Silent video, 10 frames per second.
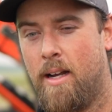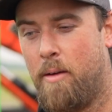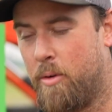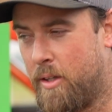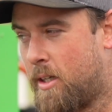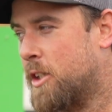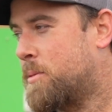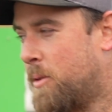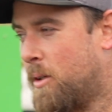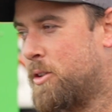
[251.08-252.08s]
When the
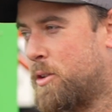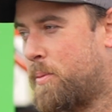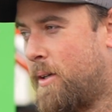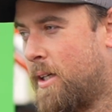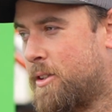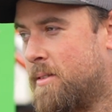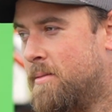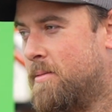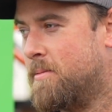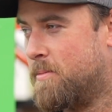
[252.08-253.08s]
customer loses production,
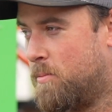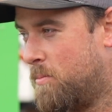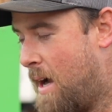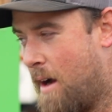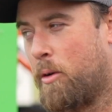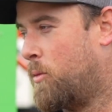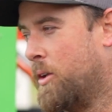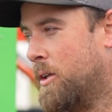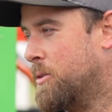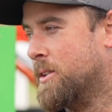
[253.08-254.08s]

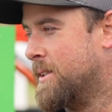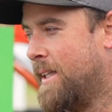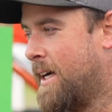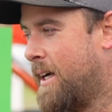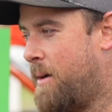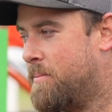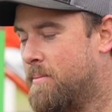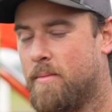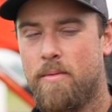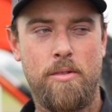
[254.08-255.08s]
everyone loses in that game.
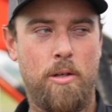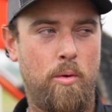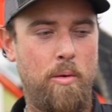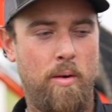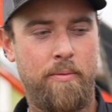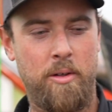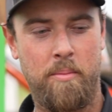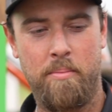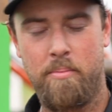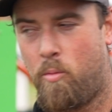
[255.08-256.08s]
Mm-hmm. So we went
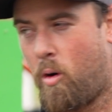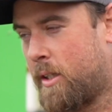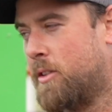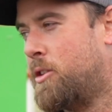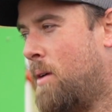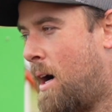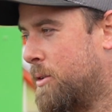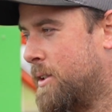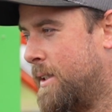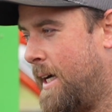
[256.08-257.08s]
from working 2
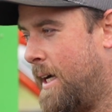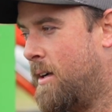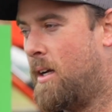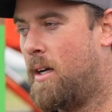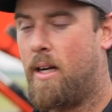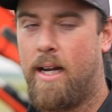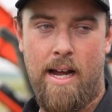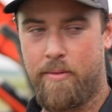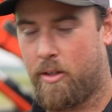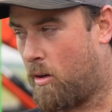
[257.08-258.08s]
hours a day and
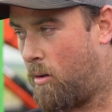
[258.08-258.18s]
having to go